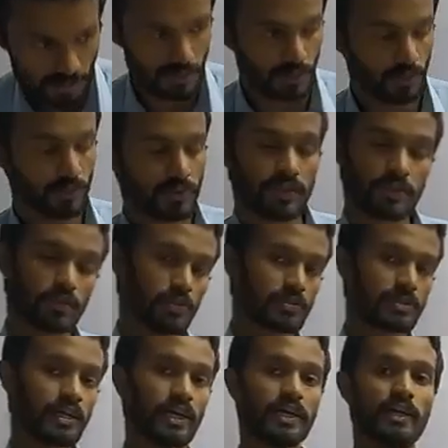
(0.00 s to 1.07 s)
in
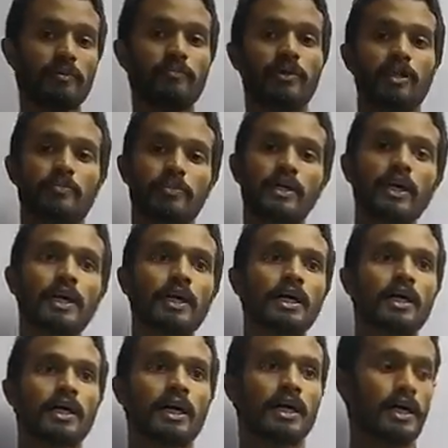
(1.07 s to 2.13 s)
2019 paper,
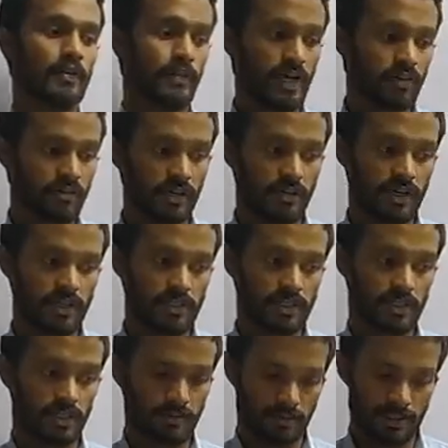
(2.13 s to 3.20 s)
they have given us
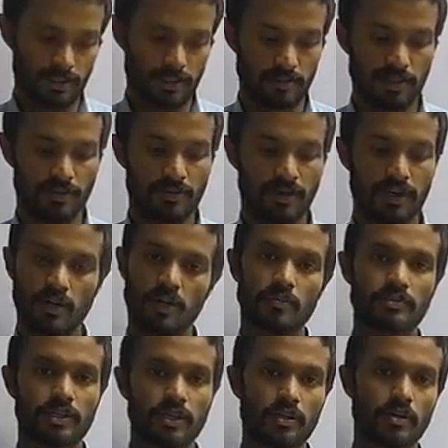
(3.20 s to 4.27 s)
a symmetrical
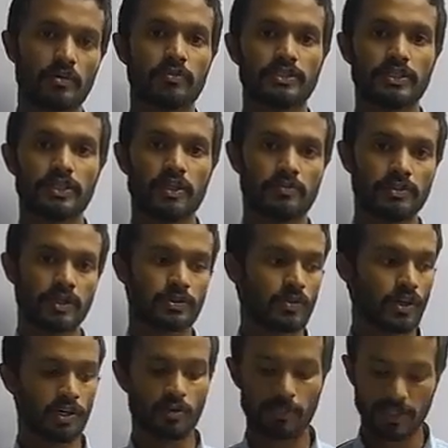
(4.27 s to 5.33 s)
object, composite object.
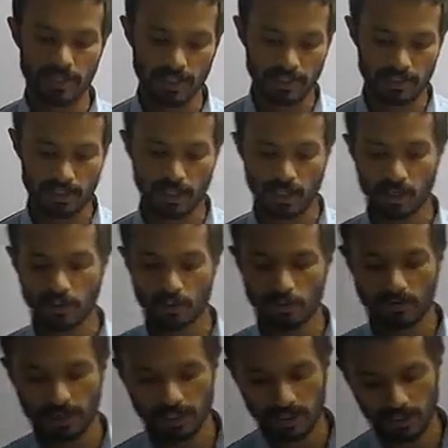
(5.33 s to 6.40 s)
So I'll be teaching how
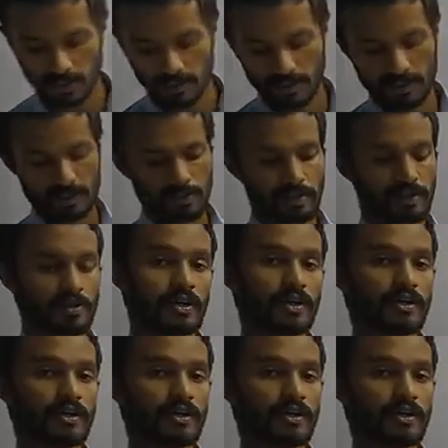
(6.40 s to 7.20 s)
to find the center